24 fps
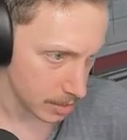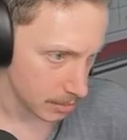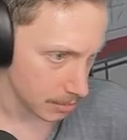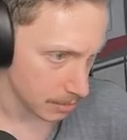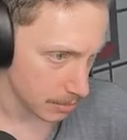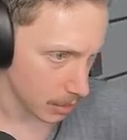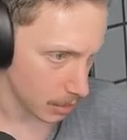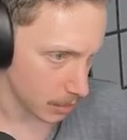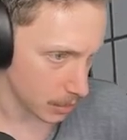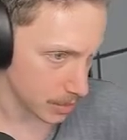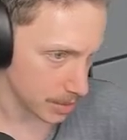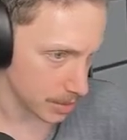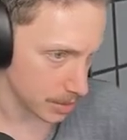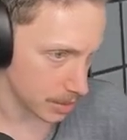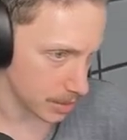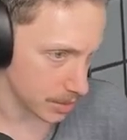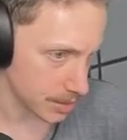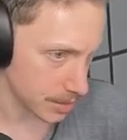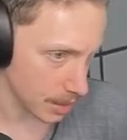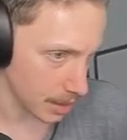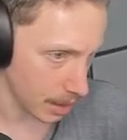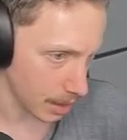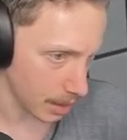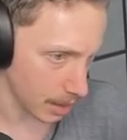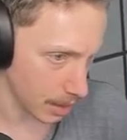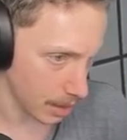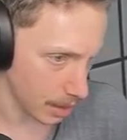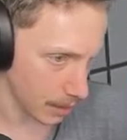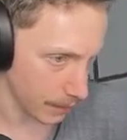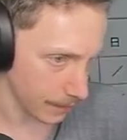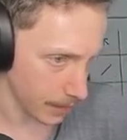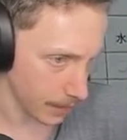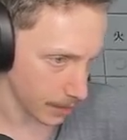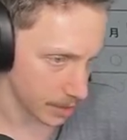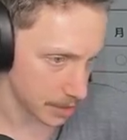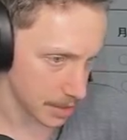Posters are
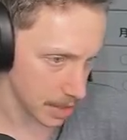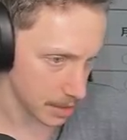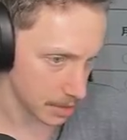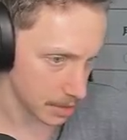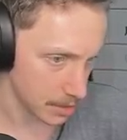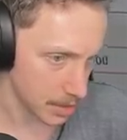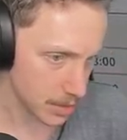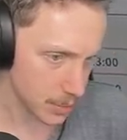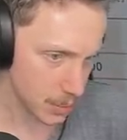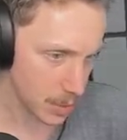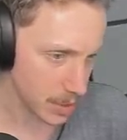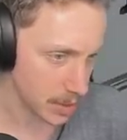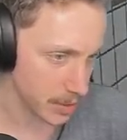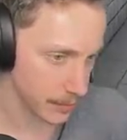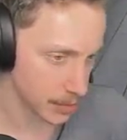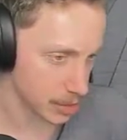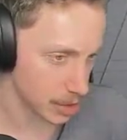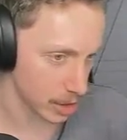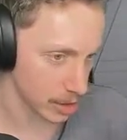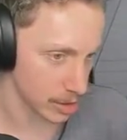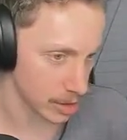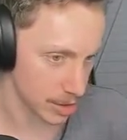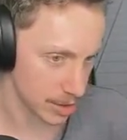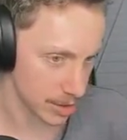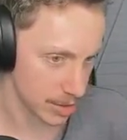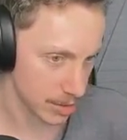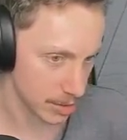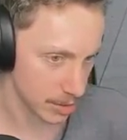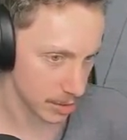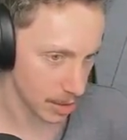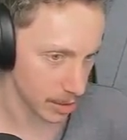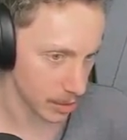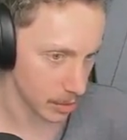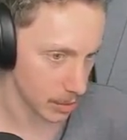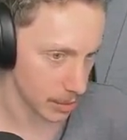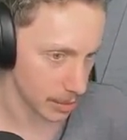fine and dandy. This one never changes,
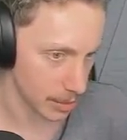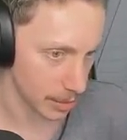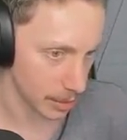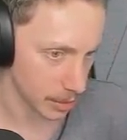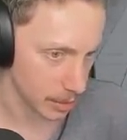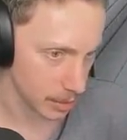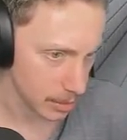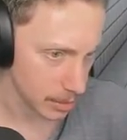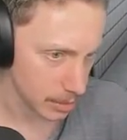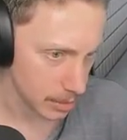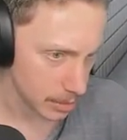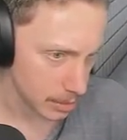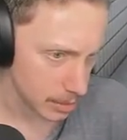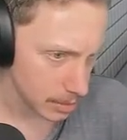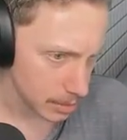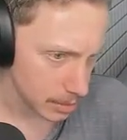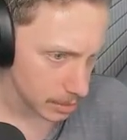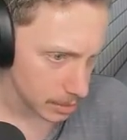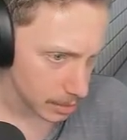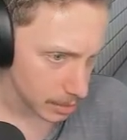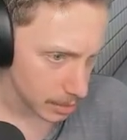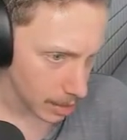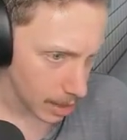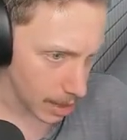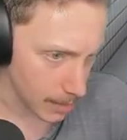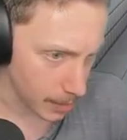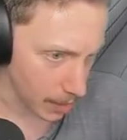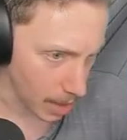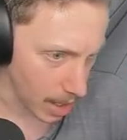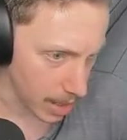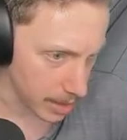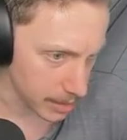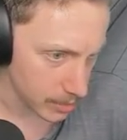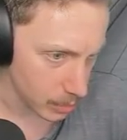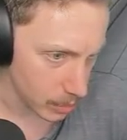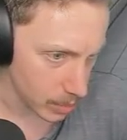I don't think. Hey,
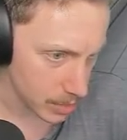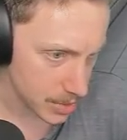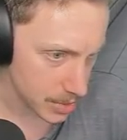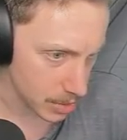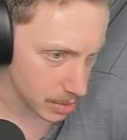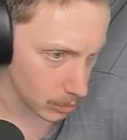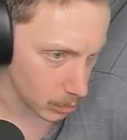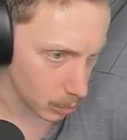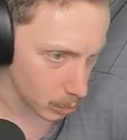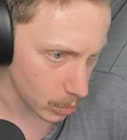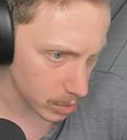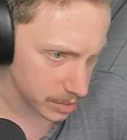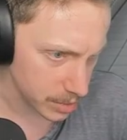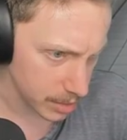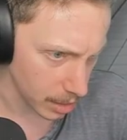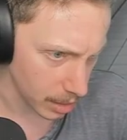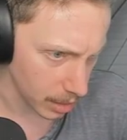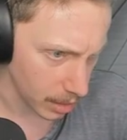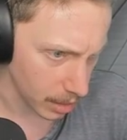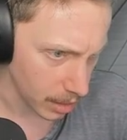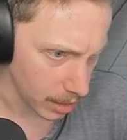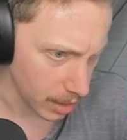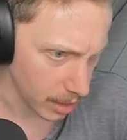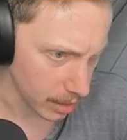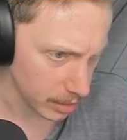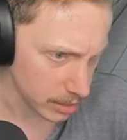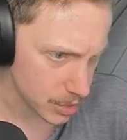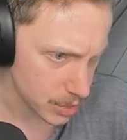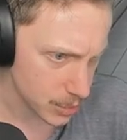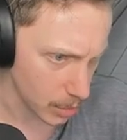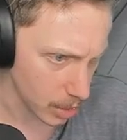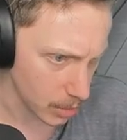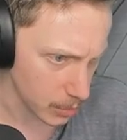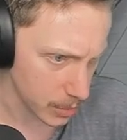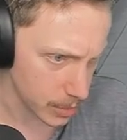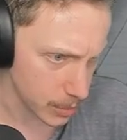Brian, what's good? What the hell
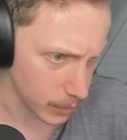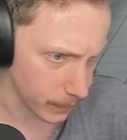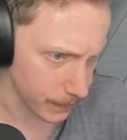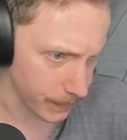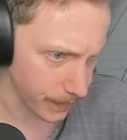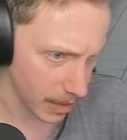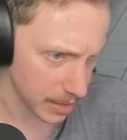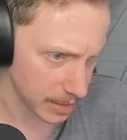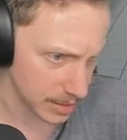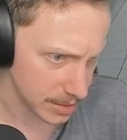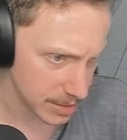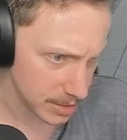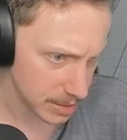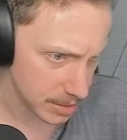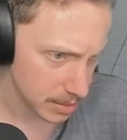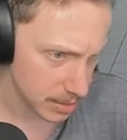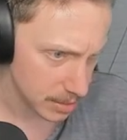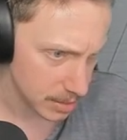is wrong with your face?